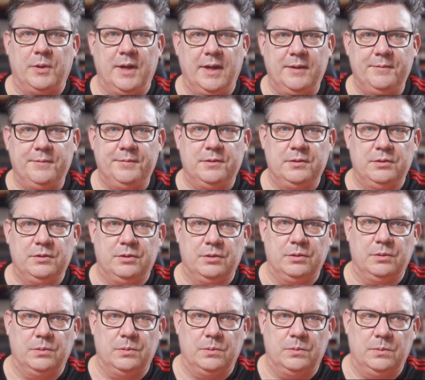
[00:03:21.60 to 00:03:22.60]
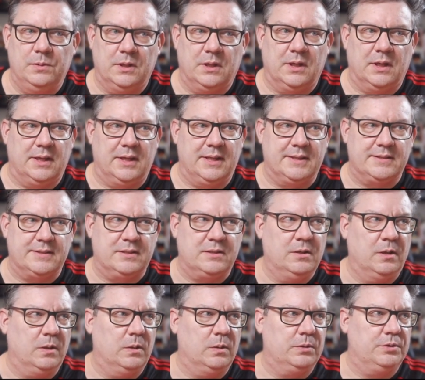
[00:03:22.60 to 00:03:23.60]
have to do is
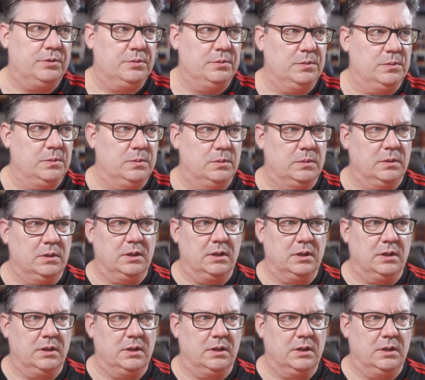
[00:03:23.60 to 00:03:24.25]
go to